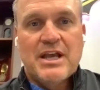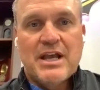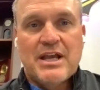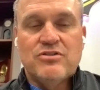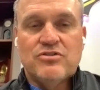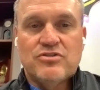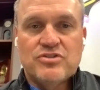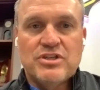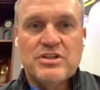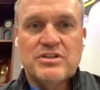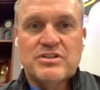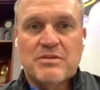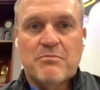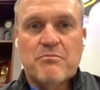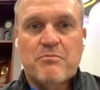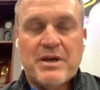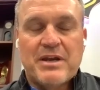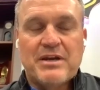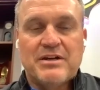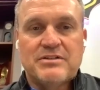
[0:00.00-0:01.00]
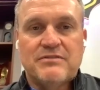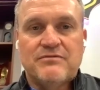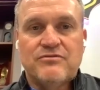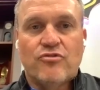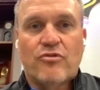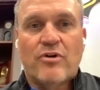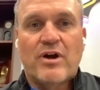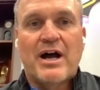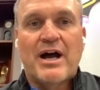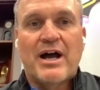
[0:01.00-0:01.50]
and you see his competitive
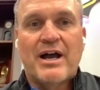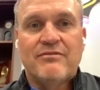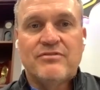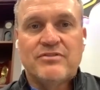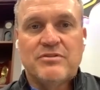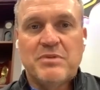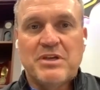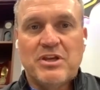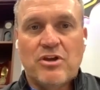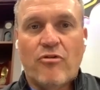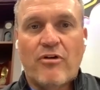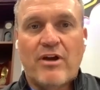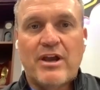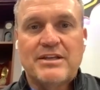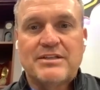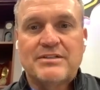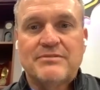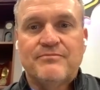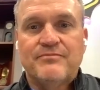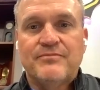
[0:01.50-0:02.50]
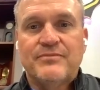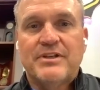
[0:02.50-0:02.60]
drive to be great.